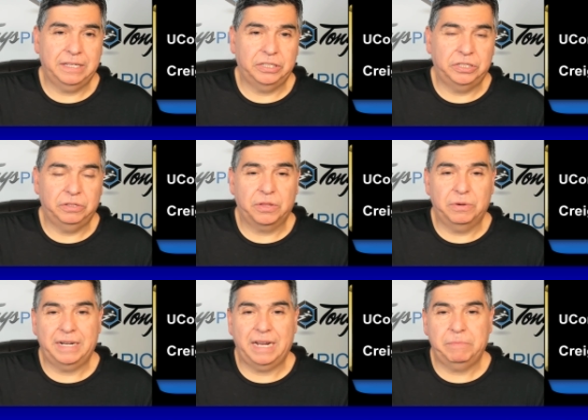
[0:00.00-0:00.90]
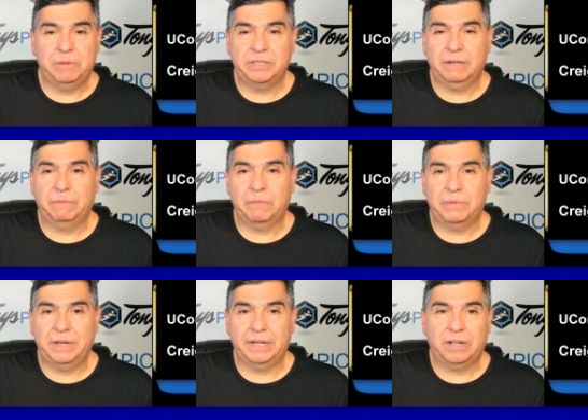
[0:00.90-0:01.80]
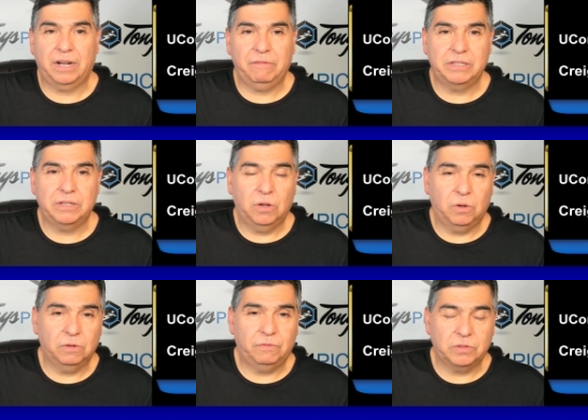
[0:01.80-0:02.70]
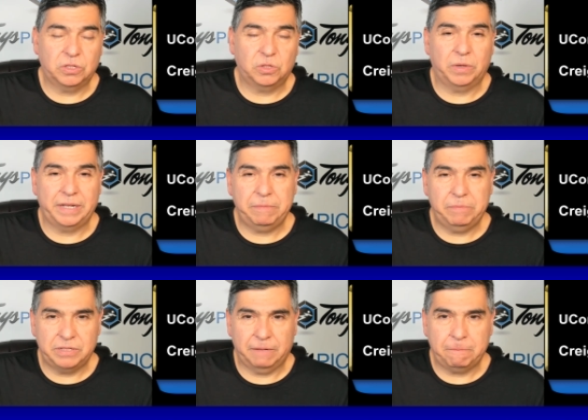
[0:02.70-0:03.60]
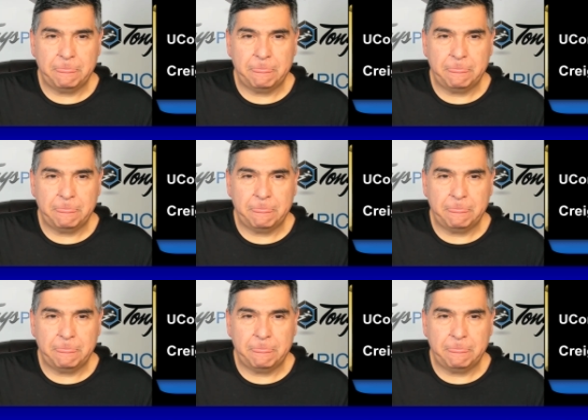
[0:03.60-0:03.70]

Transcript: They shoot 39% from 3 in conference, hold foes to 28%.